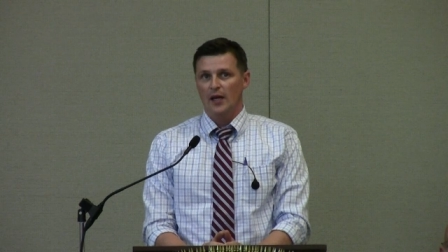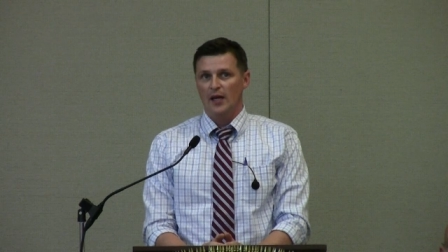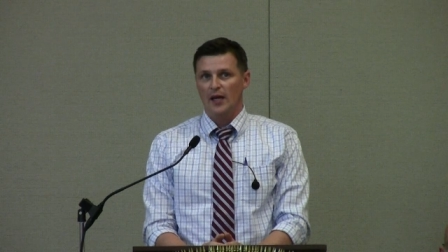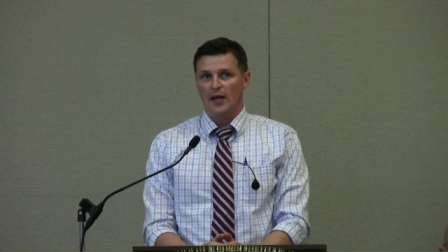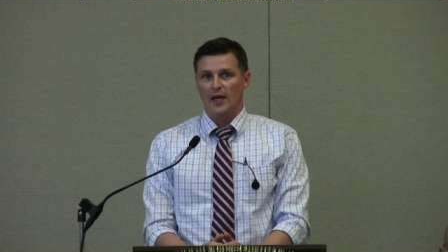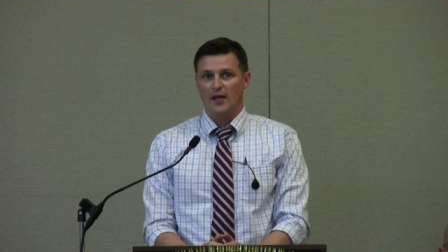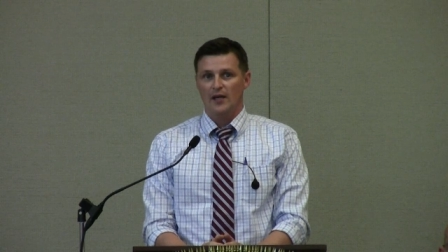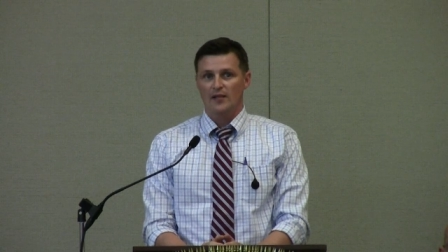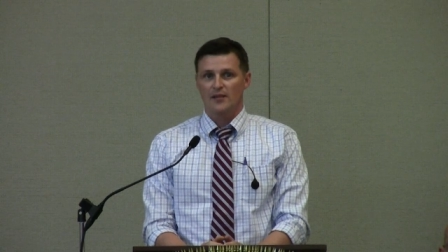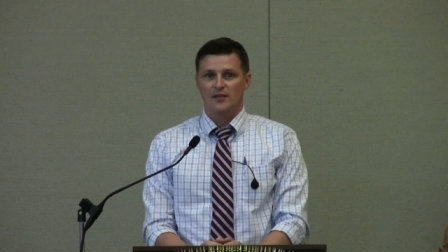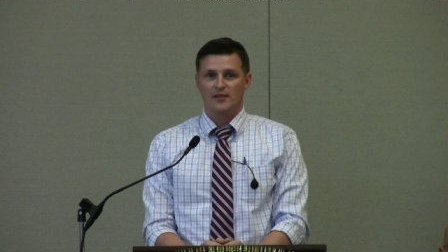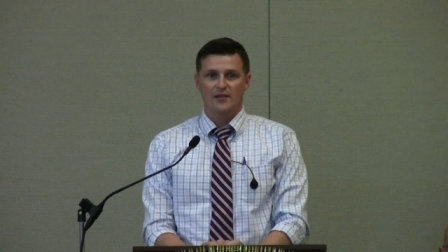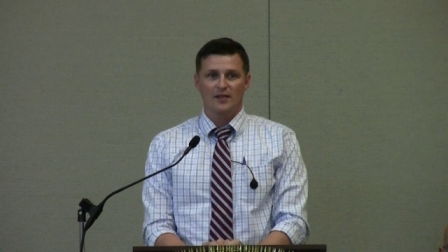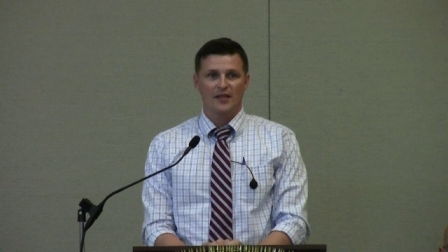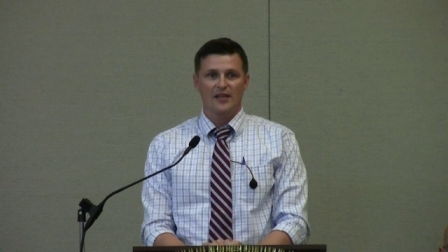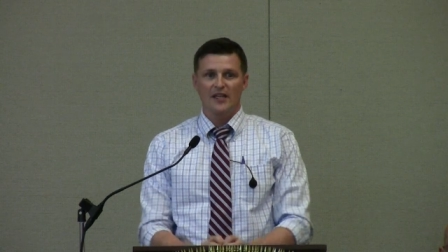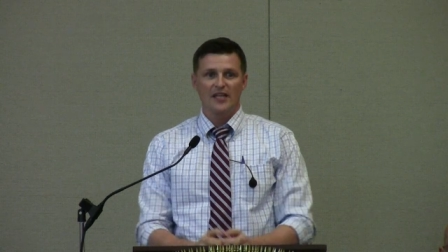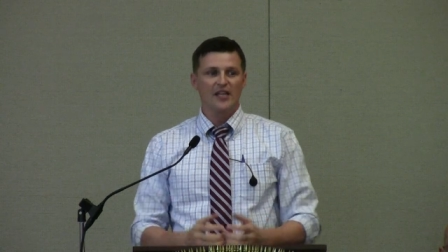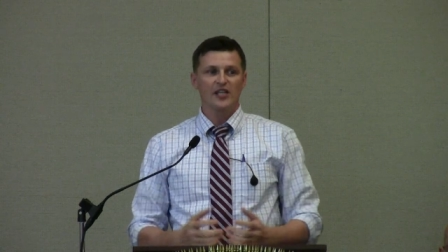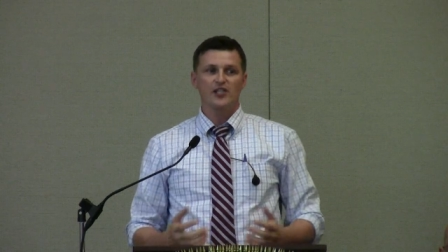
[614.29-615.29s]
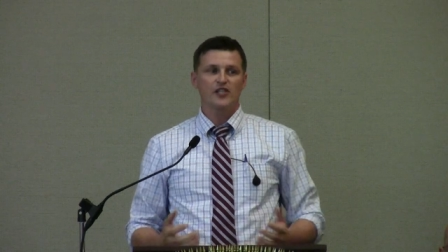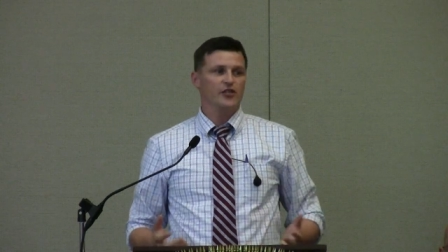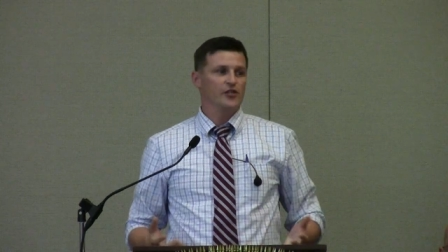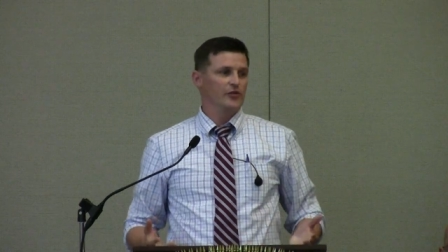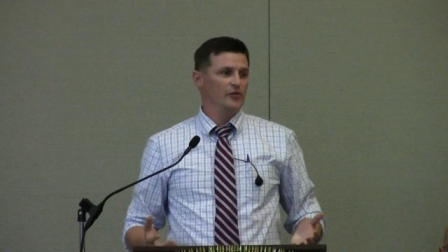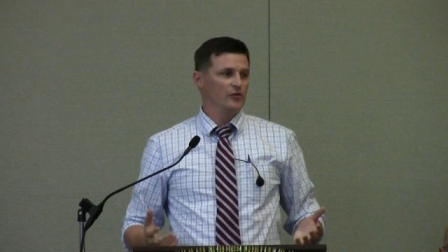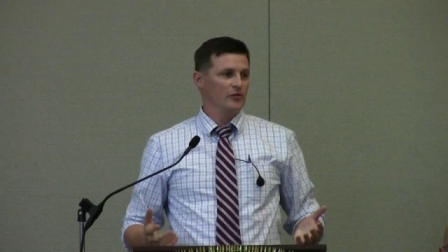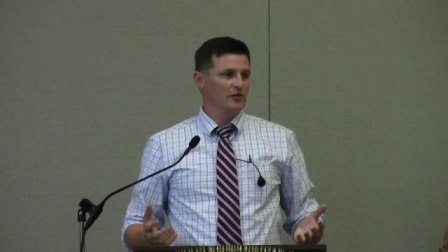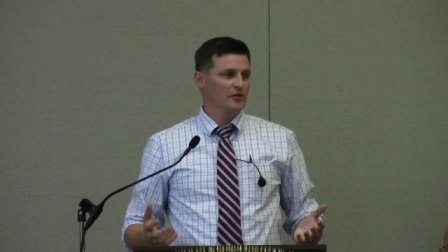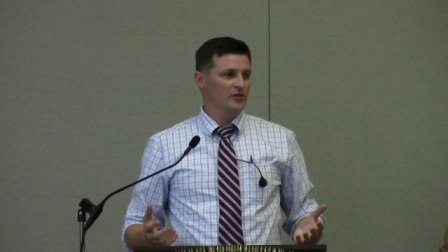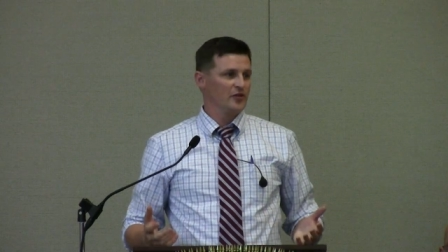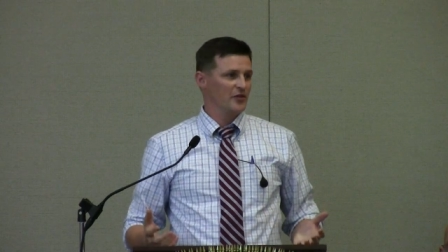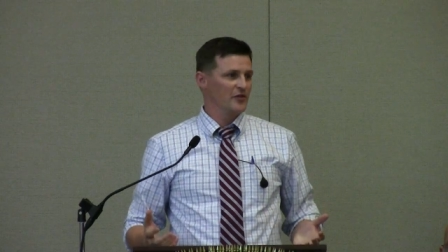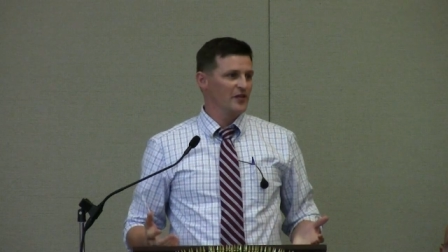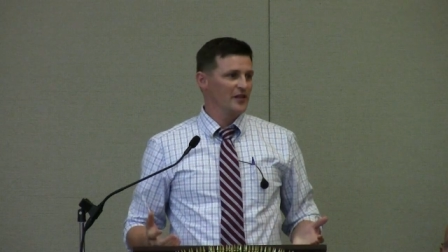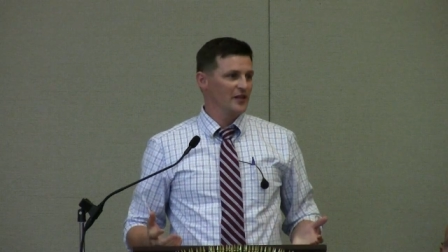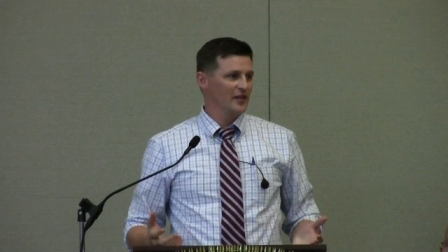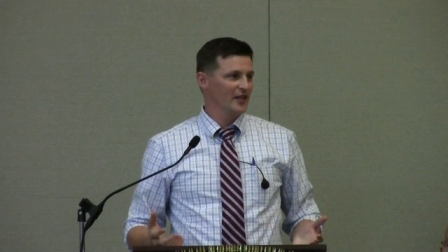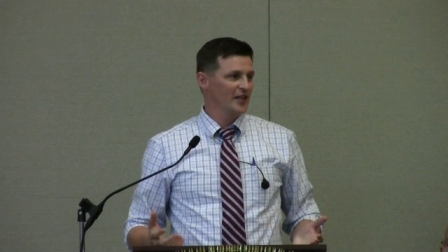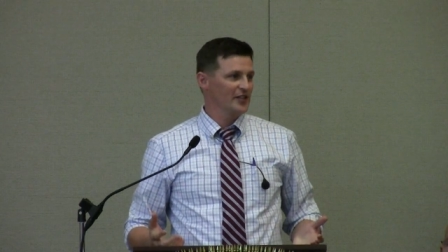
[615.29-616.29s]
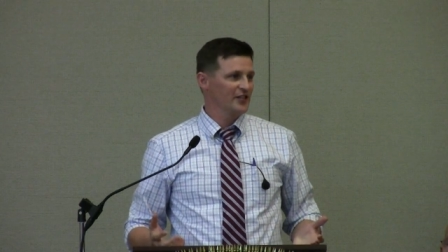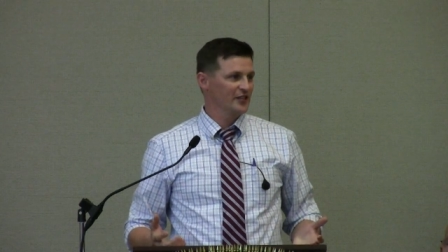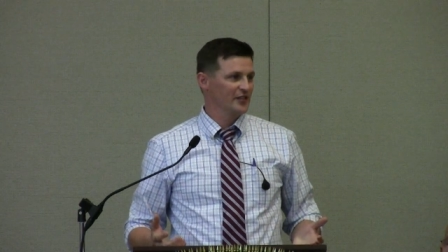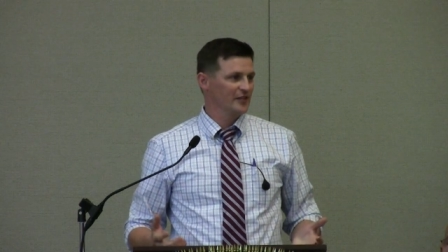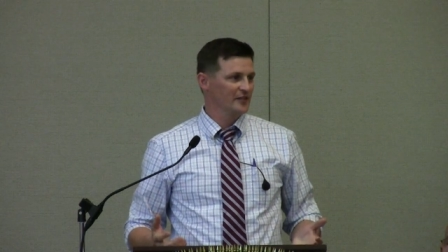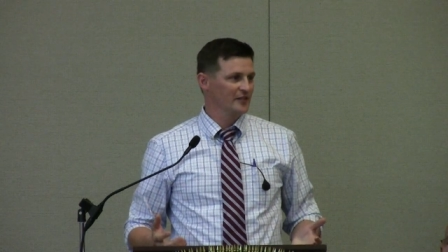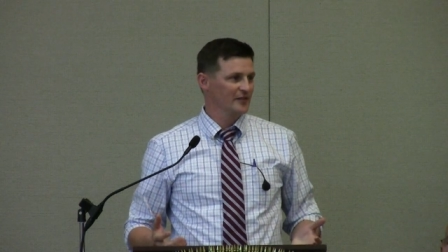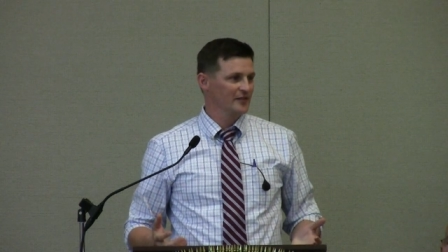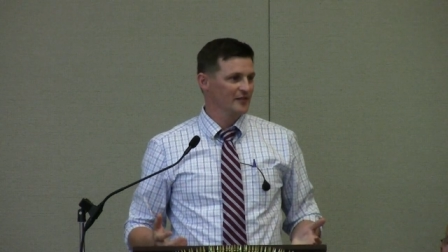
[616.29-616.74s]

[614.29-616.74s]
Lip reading: as an issue during the election.